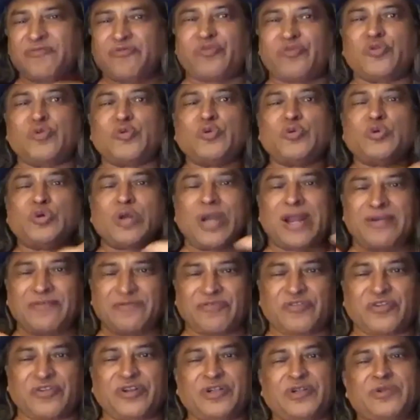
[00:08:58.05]
food and
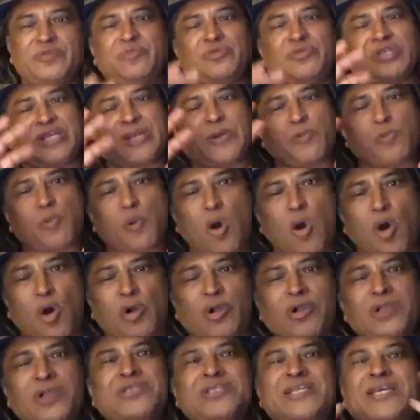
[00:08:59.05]
films and
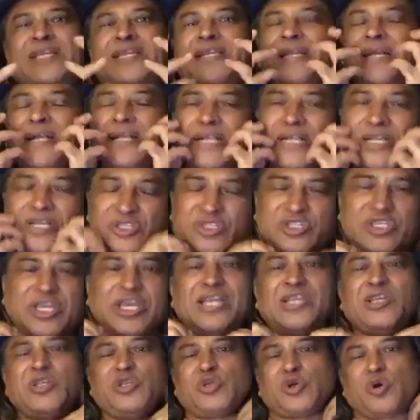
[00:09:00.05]
walls and
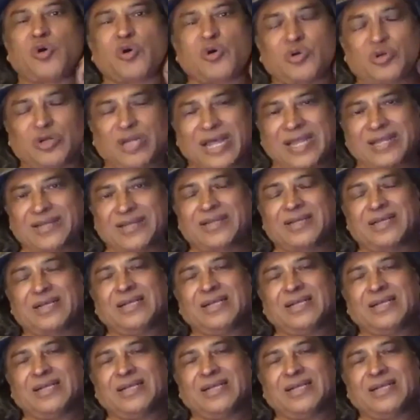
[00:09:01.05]
skin tone, and